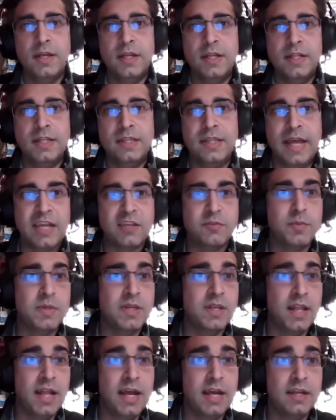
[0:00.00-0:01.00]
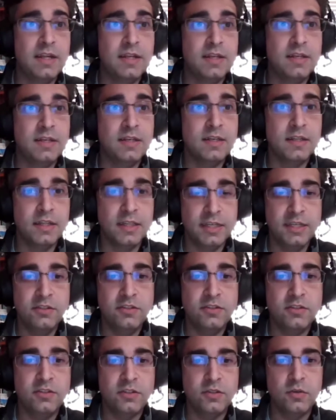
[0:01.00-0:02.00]
Last but not
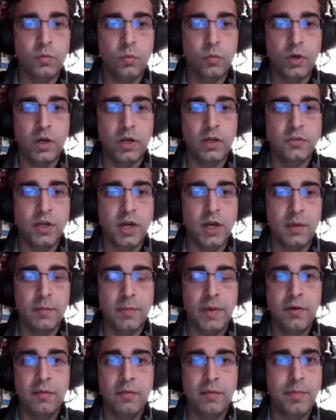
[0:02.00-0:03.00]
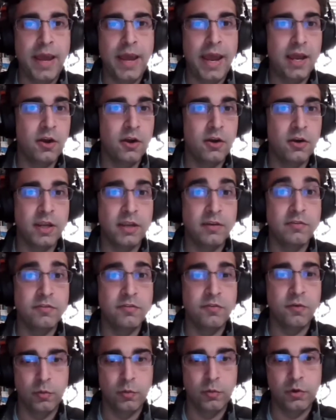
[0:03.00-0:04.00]
least, we're going to talk about back arc and
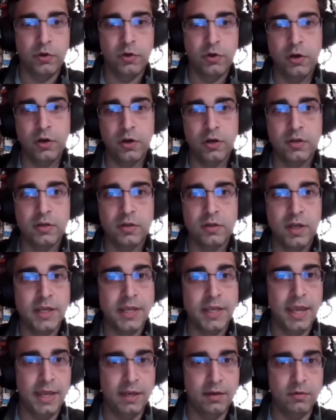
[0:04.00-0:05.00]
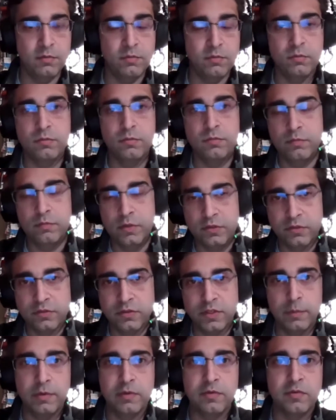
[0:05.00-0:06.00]
forward arc. Again, this is
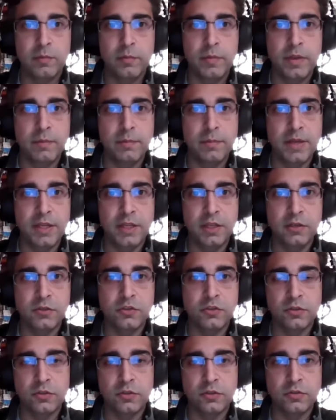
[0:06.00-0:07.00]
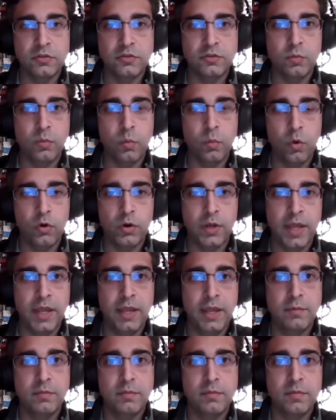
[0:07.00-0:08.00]
coming from a miniatures war
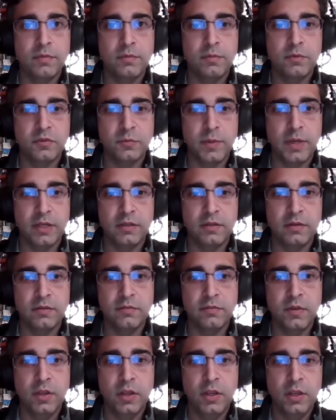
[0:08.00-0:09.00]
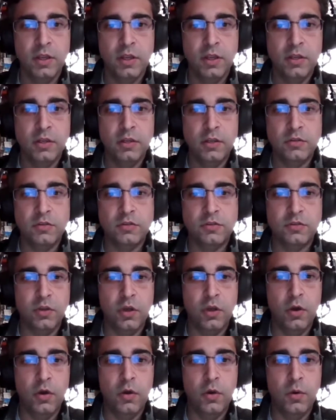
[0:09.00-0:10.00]
game perspective.
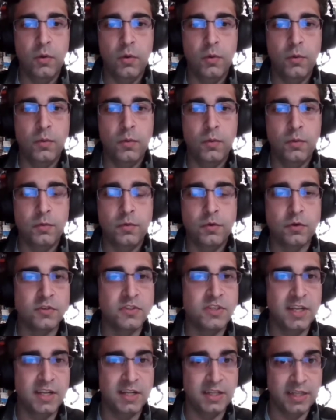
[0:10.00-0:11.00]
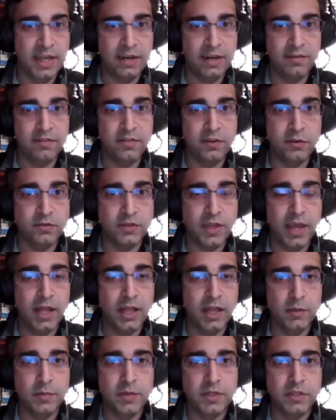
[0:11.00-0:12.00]
So you're seeing a lot of those
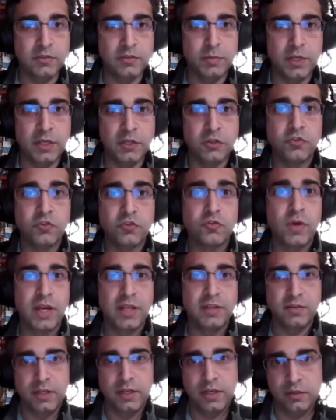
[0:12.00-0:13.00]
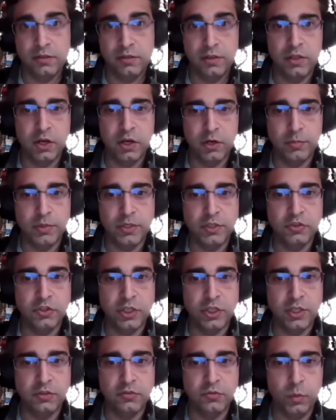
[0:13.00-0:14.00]
elements being translated to the
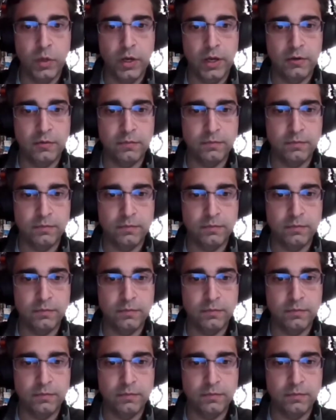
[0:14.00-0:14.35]
RPG as well.